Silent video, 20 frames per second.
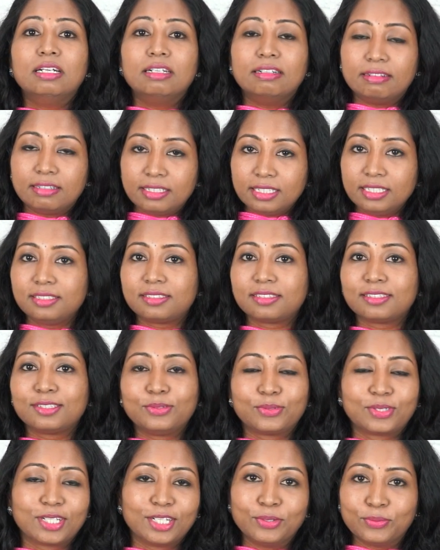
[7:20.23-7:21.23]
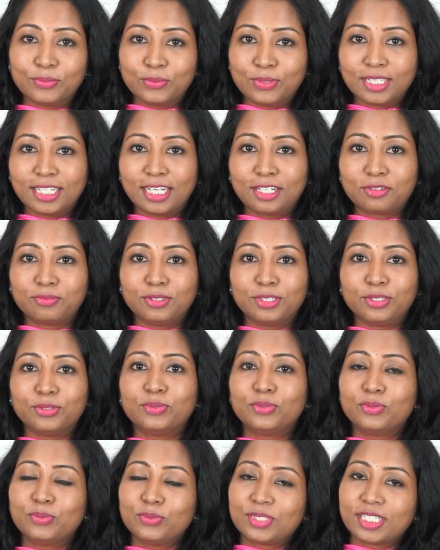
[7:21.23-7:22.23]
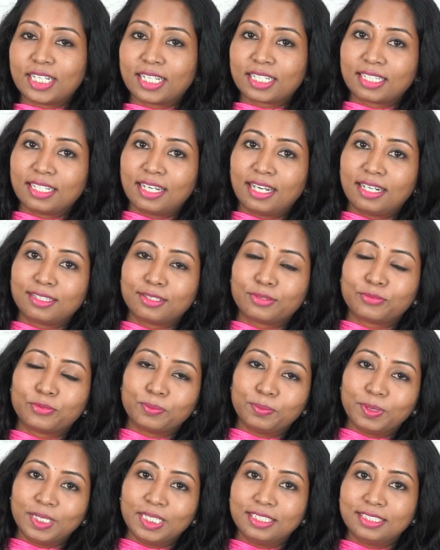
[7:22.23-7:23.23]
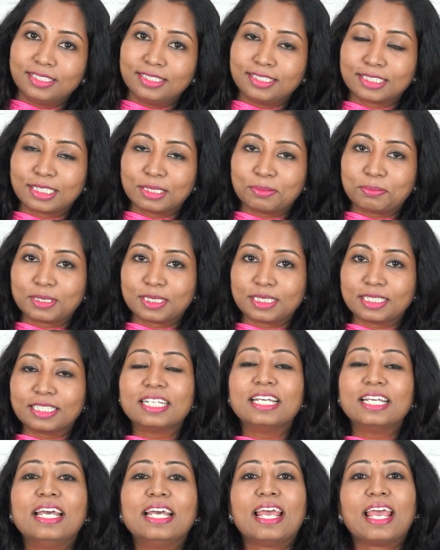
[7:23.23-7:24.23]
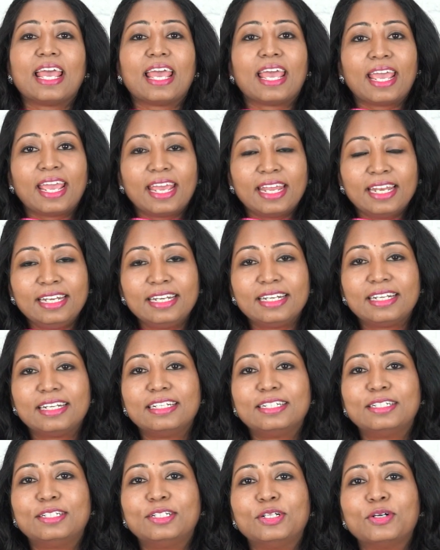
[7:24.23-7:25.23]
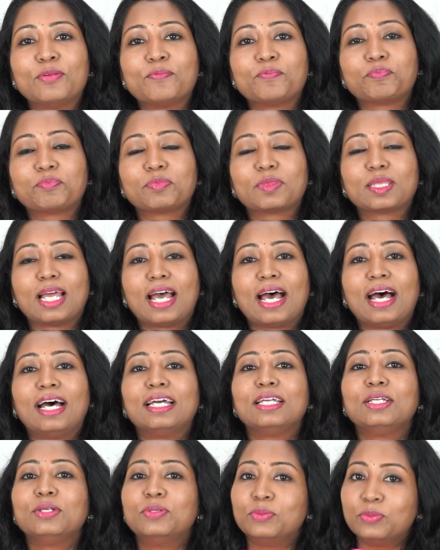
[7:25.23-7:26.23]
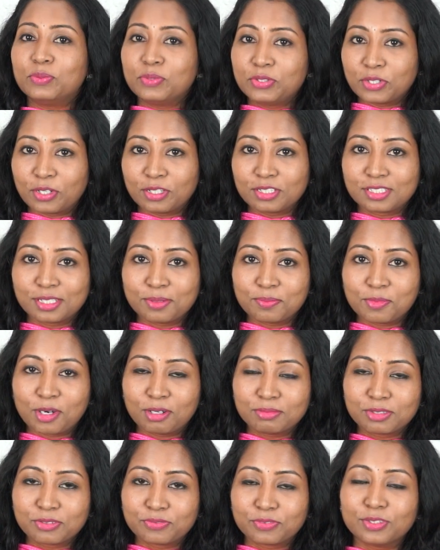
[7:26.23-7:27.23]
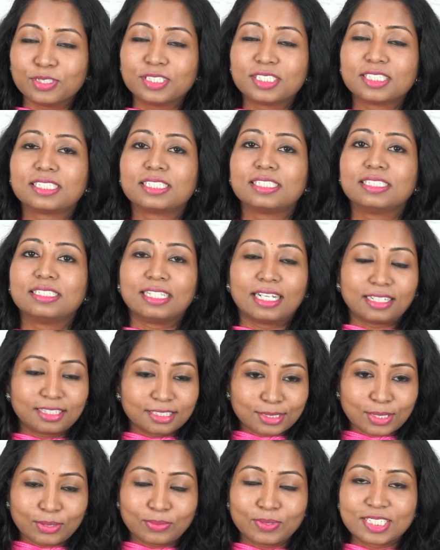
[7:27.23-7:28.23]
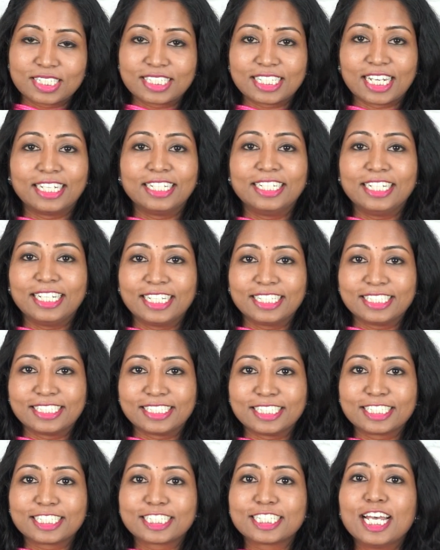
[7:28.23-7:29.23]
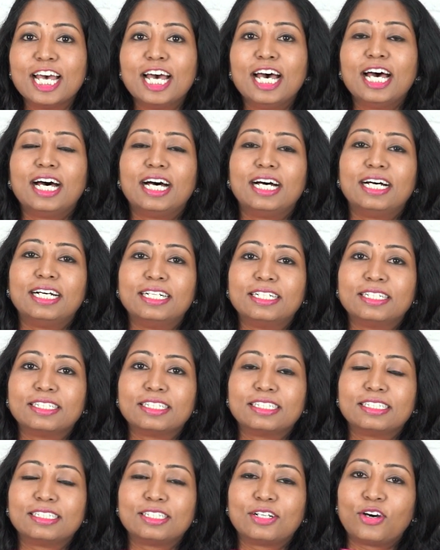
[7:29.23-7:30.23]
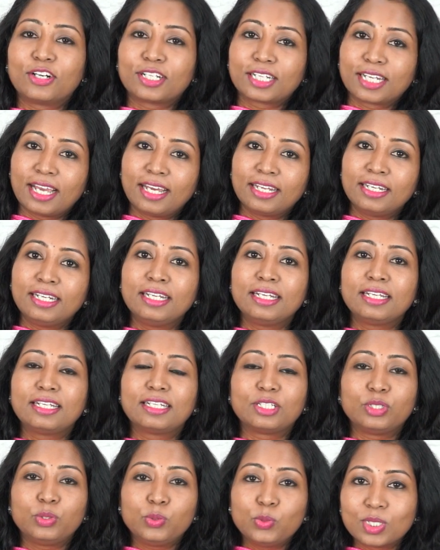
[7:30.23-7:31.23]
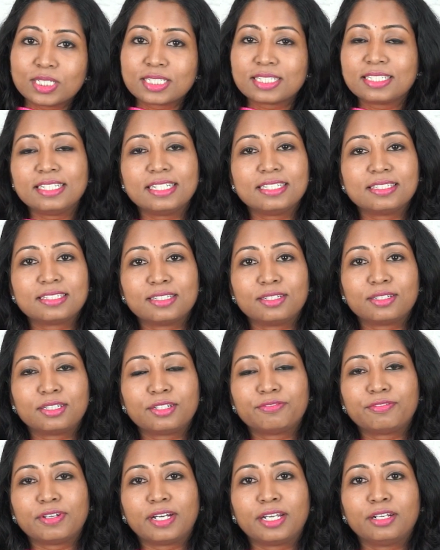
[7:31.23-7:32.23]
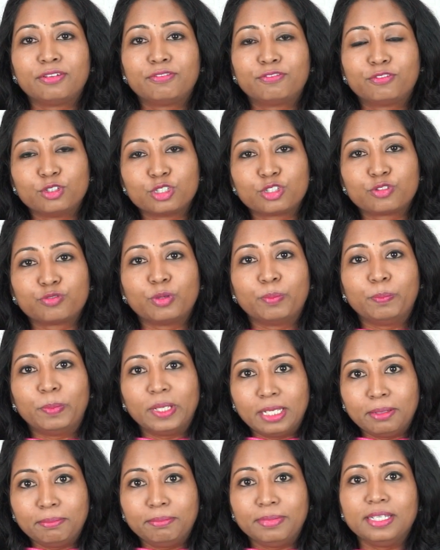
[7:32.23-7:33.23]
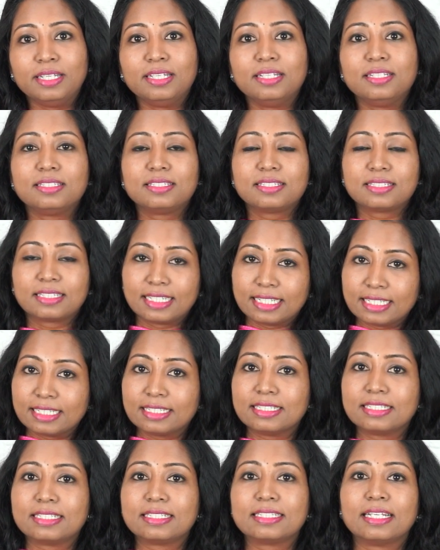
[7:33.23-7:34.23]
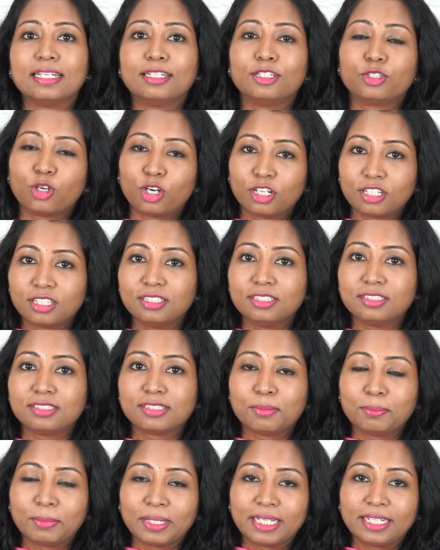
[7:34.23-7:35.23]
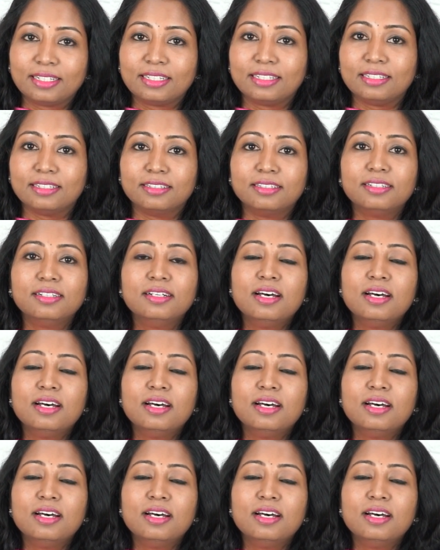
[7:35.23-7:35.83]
Reason you can know in that video. Do check that, it would be in the description. And I own Tots and Moms Foods. That is how this channel exists. Organic USDA certified foods for babies, kids and toddlers are made here.